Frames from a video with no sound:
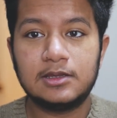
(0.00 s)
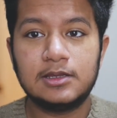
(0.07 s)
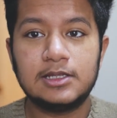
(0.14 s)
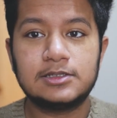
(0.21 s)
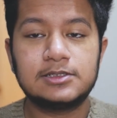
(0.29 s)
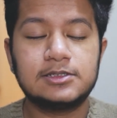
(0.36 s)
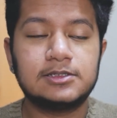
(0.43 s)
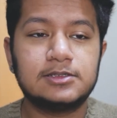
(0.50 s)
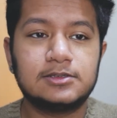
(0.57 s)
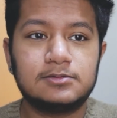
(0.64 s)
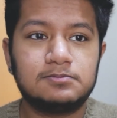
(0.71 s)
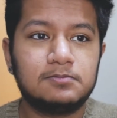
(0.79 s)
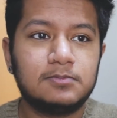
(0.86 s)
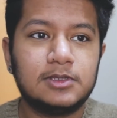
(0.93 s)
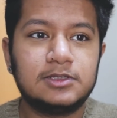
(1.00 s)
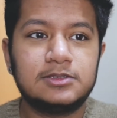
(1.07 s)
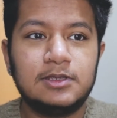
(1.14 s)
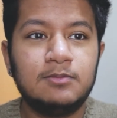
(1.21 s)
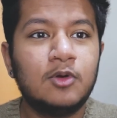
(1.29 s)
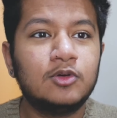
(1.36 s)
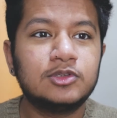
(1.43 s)
It's it's
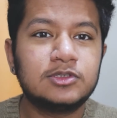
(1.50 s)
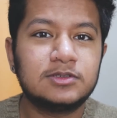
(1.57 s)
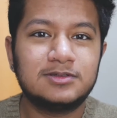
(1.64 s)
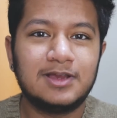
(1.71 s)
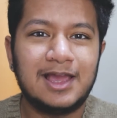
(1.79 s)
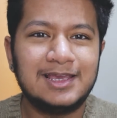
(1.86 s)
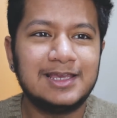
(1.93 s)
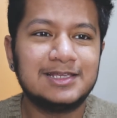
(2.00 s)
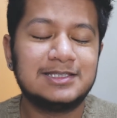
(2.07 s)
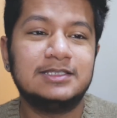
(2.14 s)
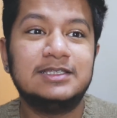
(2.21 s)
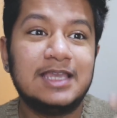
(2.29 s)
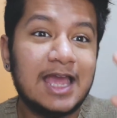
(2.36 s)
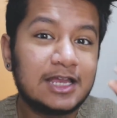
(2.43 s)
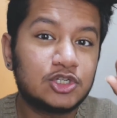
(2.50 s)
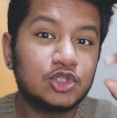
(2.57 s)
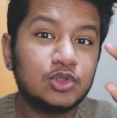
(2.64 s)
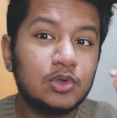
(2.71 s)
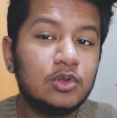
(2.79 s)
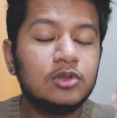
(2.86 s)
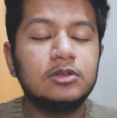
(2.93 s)
the most I guess
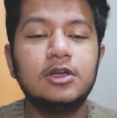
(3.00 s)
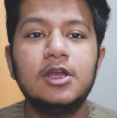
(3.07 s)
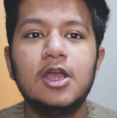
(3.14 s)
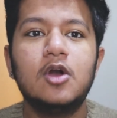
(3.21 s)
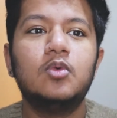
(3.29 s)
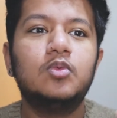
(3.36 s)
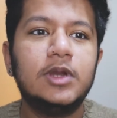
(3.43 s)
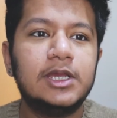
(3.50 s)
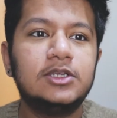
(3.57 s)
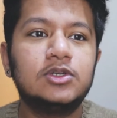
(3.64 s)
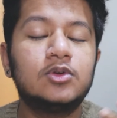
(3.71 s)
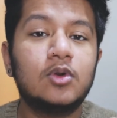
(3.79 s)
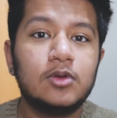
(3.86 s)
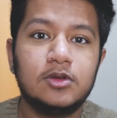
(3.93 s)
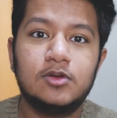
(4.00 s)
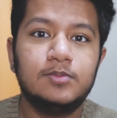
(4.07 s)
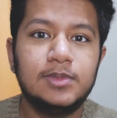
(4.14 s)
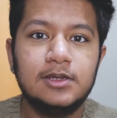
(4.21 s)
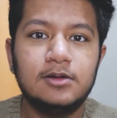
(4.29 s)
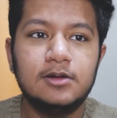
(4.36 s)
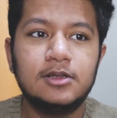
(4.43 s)
natural way to grow your
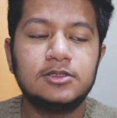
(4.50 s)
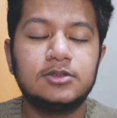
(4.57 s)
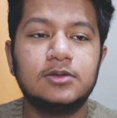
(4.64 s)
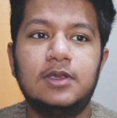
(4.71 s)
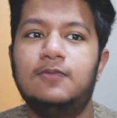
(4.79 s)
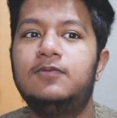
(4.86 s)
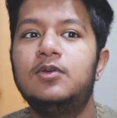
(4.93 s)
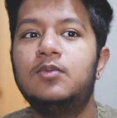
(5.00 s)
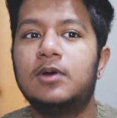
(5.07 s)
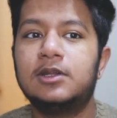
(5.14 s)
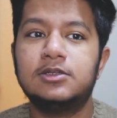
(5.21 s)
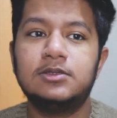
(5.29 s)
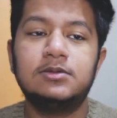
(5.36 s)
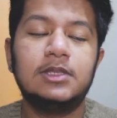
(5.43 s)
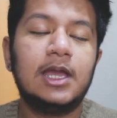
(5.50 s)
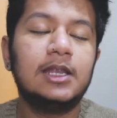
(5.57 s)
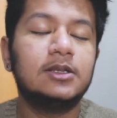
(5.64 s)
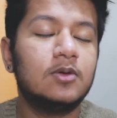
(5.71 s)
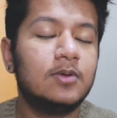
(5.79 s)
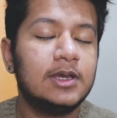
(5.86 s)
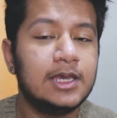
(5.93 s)
beard. So if you want to do
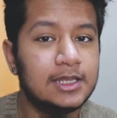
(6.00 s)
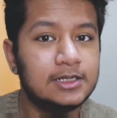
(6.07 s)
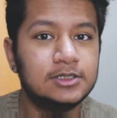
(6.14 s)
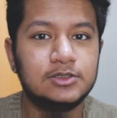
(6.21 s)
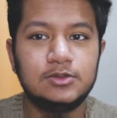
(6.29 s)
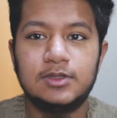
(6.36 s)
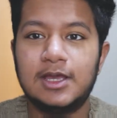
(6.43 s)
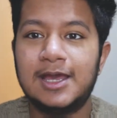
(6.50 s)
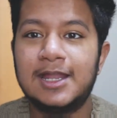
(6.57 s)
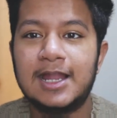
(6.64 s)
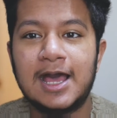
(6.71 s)
that, go ahead and do that.